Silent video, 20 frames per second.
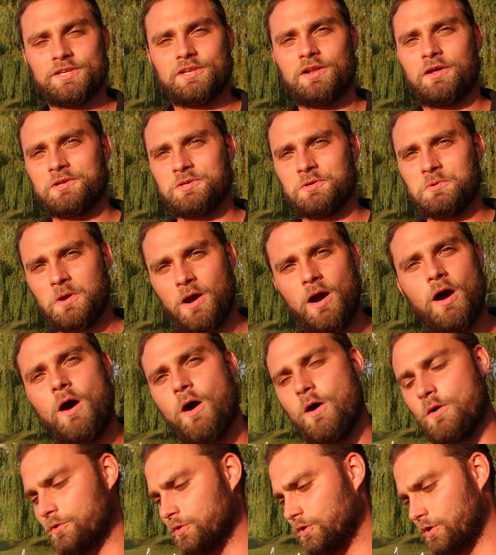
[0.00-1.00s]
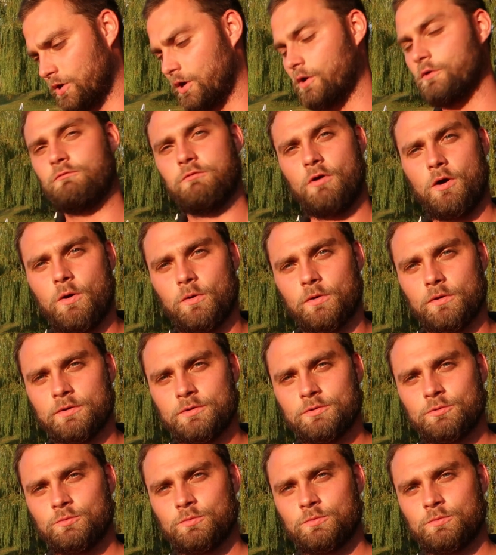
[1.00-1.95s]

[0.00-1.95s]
like, you can't go wrong.